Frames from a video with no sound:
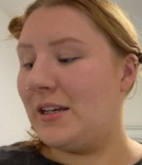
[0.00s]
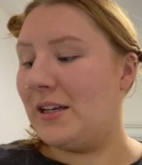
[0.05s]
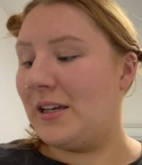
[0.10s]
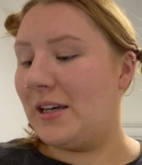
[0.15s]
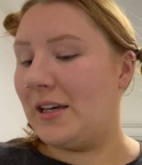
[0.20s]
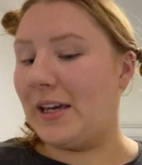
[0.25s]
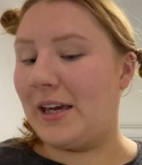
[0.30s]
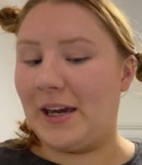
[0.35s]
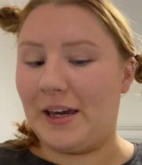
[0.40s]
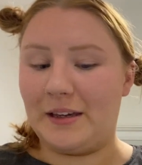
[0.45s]

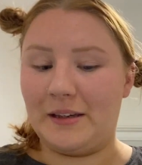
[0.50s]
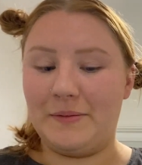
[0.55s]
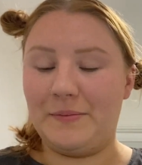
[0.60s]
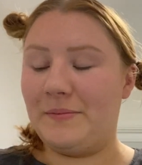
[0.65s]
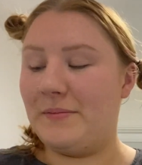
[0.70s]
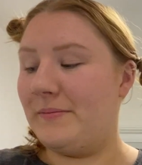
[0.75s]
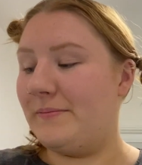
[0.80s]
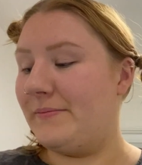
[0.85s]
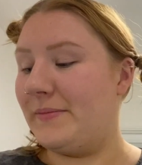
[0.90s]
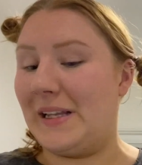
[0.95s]
Okay,
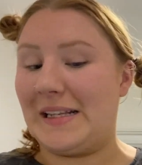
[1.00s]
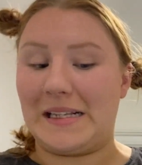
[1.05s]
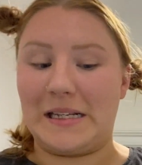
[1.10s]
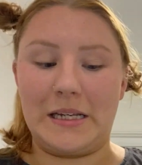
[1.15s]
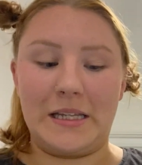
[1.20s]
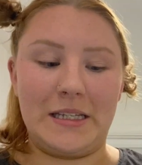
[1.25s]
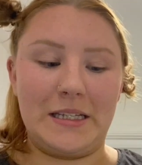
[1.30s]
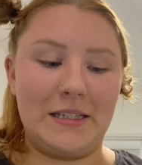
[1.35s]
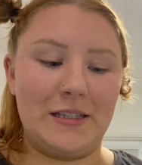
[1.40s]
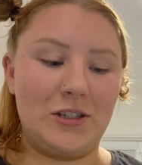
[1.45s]
let's look
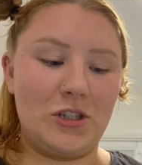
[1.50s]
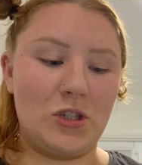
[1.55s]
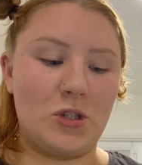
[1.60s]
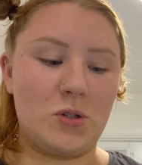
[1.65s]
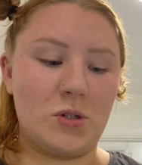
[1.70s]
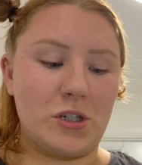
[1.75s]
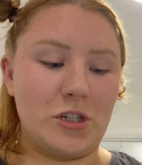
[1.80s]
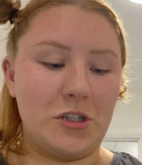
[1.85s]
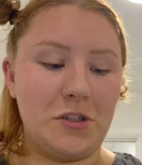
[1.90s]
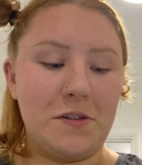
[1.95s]
at these
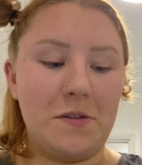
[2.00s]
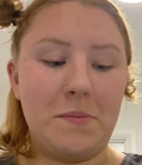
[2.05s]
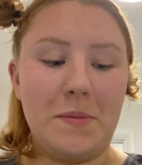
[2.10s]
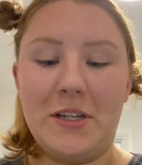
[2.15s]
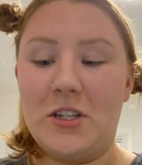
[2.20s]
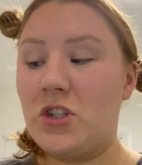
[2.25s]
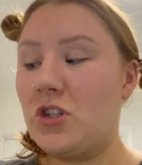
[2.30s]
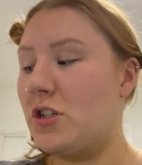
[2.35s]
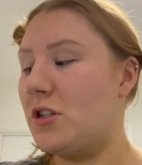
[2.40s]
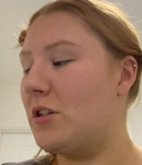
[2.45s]
instructions,
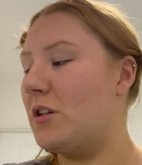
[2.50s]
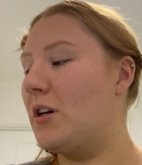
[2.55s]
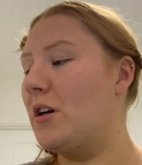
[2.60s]
bitch.